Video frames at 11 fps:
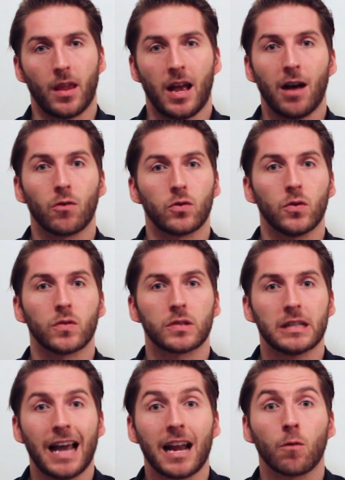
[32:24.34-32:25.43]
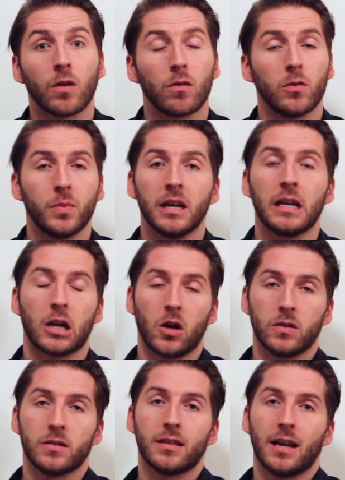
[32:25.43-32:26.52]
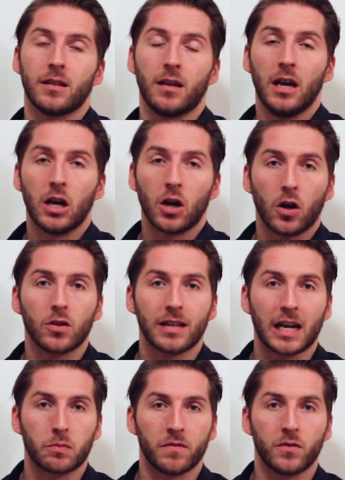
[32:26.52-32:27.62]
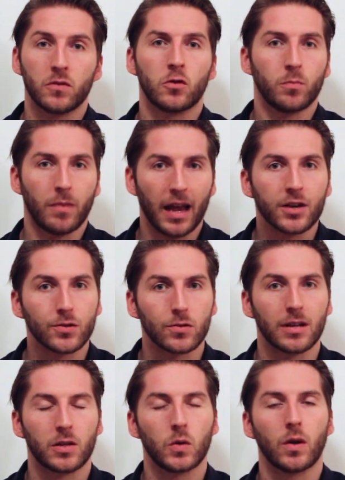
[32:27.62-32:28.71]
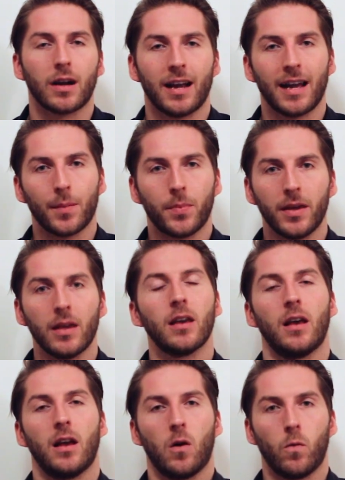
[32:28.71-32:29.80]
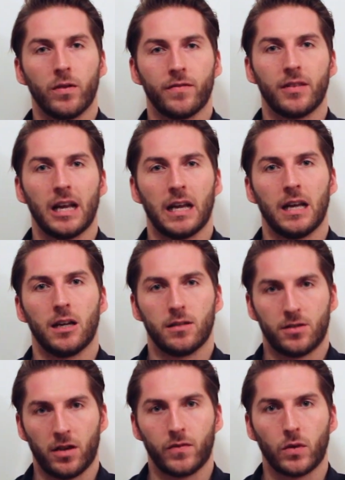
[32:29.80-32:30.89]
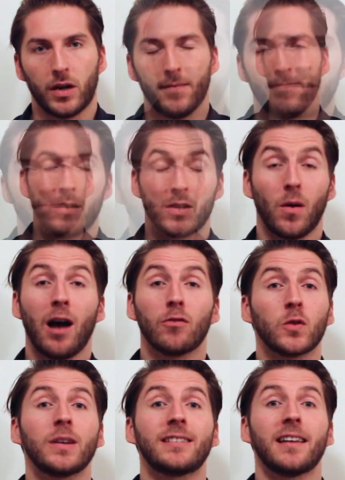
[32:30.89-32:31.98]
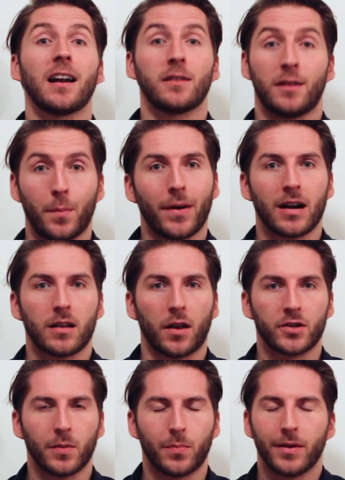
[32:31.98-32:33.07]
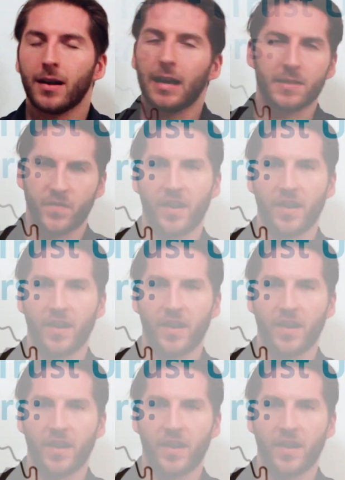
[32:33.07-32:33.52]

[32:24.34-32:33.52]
how to use it, and we will be in constant contact with you to make sure that you are happy with the software. So how do we start the partnership? It's